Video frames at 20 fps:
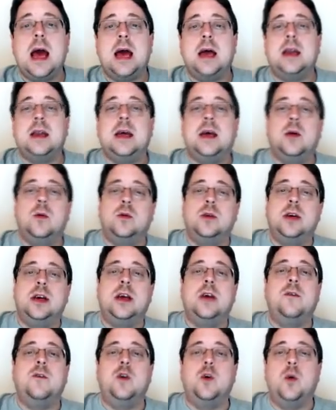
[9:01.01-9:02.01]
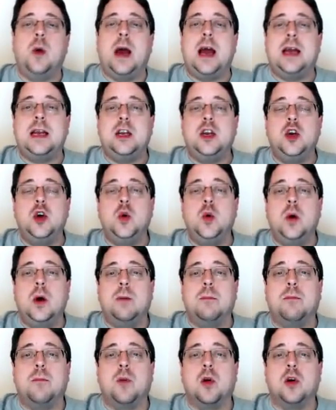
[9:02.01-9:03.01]
And it will give you a
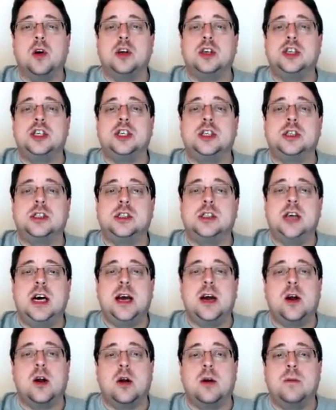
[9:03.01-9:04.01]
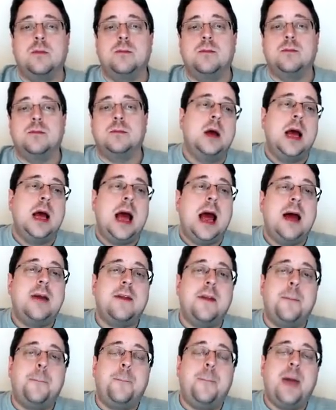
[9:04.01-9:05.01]
new merged layer.
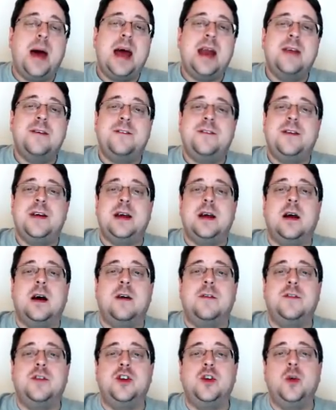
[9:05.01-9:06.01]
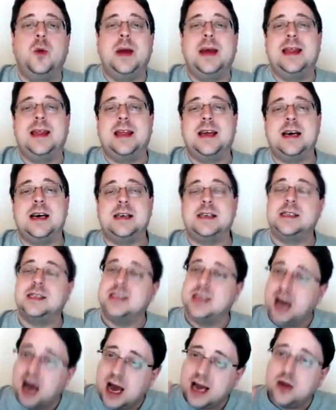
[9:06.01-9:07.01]
And the benefit of doing
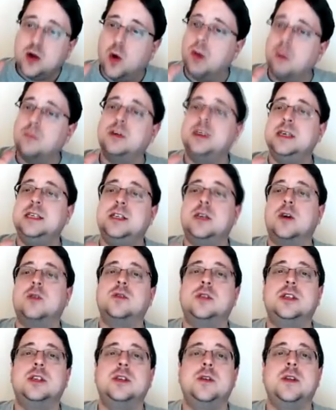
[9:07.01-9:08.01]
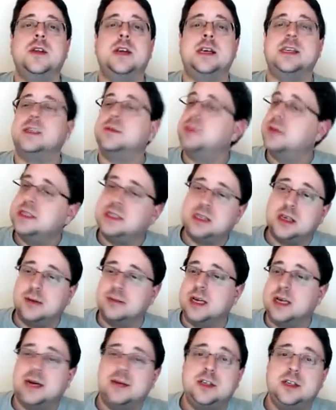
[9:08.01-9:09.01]
this, now I normally don't do this, but
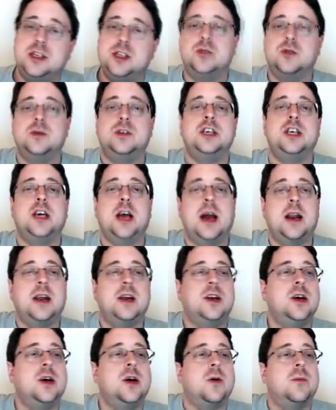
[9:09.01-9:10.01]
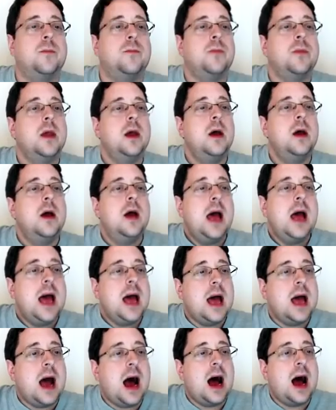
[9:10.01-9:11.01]
sometimes you do what you gotta do.
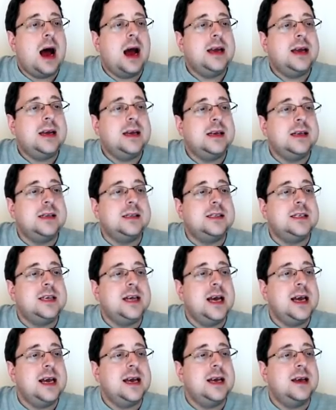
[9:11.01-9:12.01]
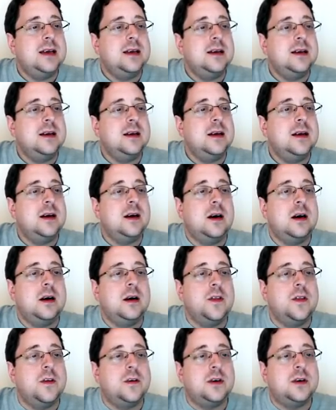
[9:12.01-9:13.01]
I can take
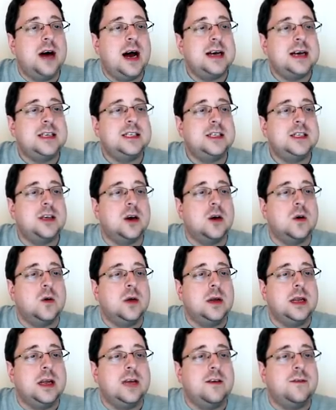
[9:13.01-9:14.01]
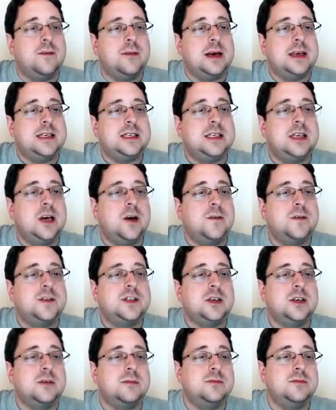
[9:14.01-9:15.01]
the lasso and give myself
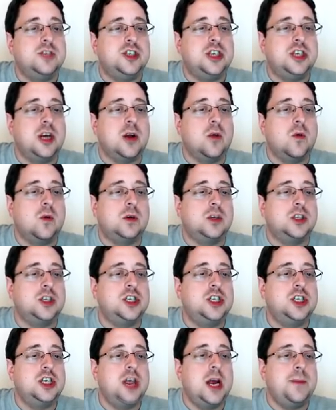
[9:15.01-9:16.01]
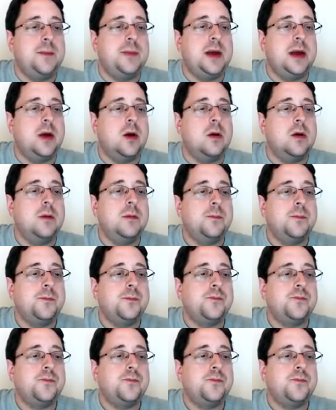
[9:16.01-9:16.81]
some general shape here,